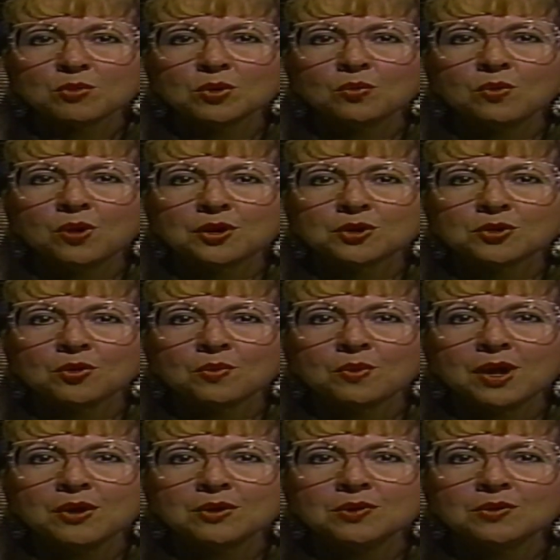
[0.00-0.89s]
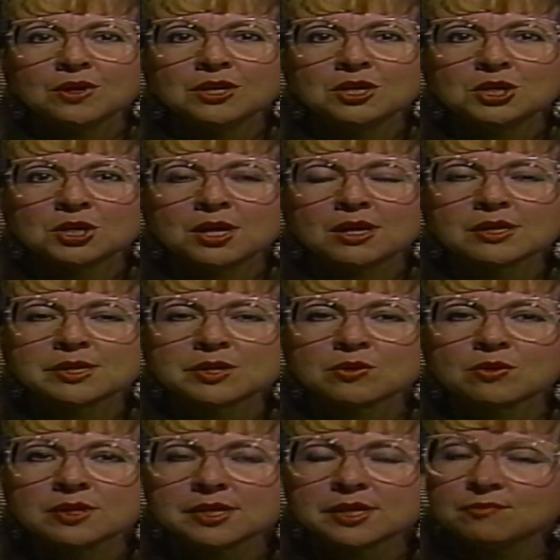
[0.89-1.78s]
and wander around. You get a chance
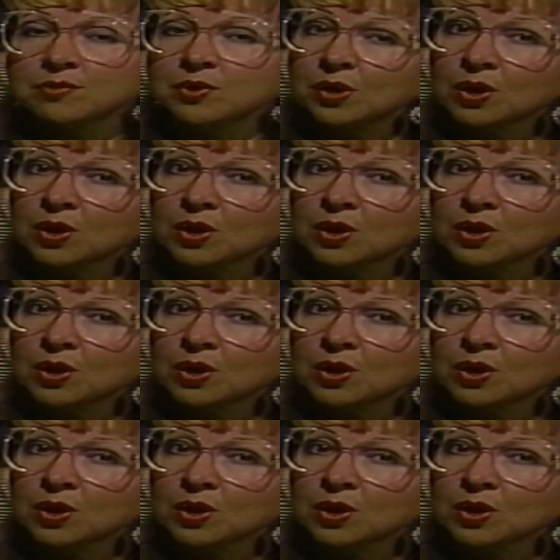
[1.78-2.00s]
during some very